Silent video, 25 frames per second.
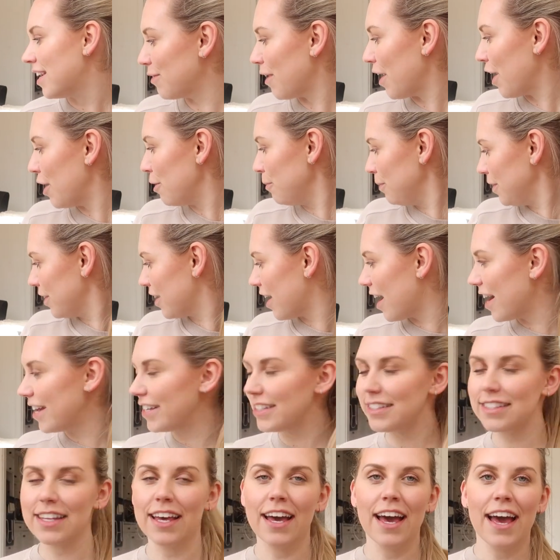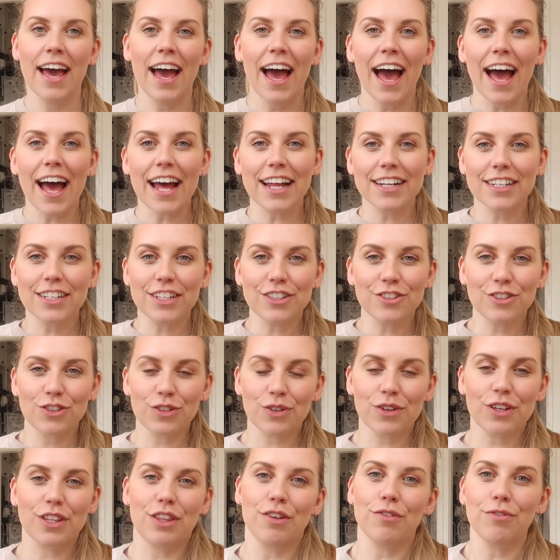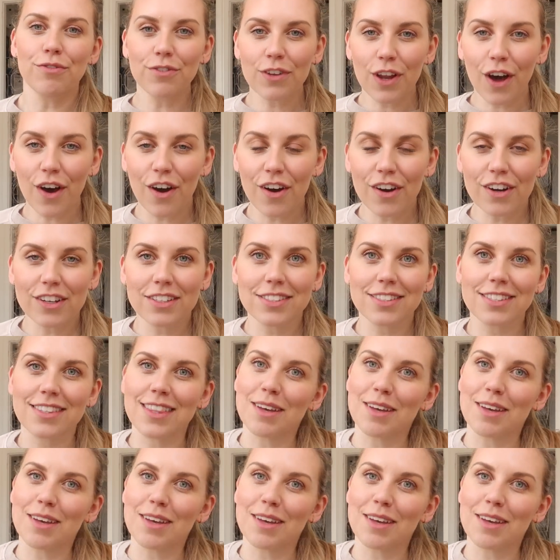So I hope you guys enjoy the vlogs.